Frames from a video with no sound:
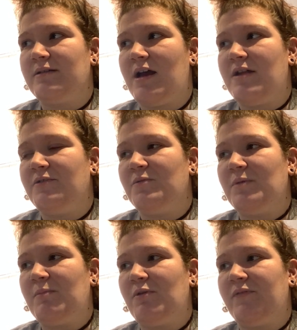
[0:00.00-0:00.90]
I know my
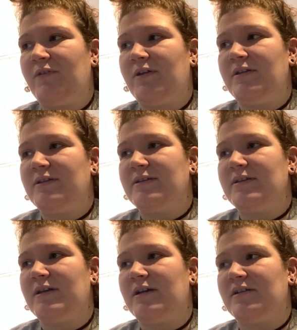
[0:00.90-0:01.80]
boyfriend,
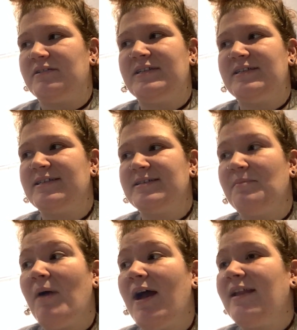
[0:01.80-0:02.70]
he doesn't
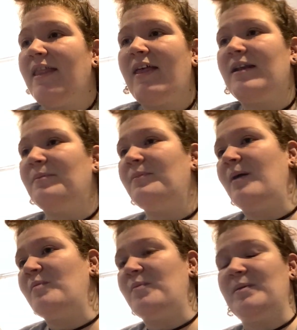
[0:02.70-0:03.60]
mind that I'm
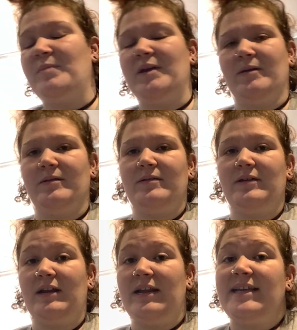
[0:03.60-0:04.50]
a bit bigger.
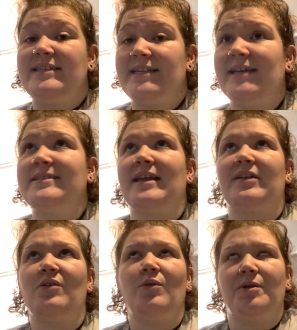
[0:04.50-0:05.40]
I mean, he says like,
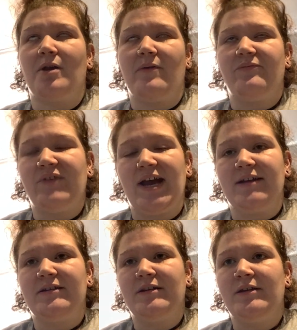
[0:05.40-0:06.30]
no, you're not fat.
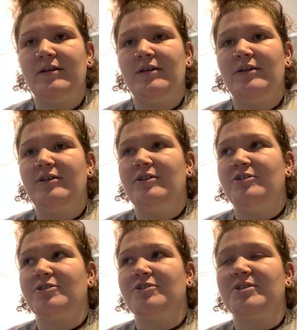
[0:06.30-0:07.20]

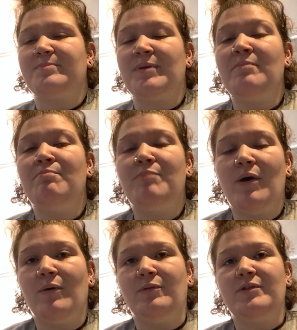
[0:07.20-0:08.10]
You're just big
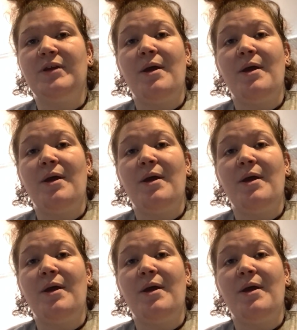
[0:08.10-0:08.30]
boned.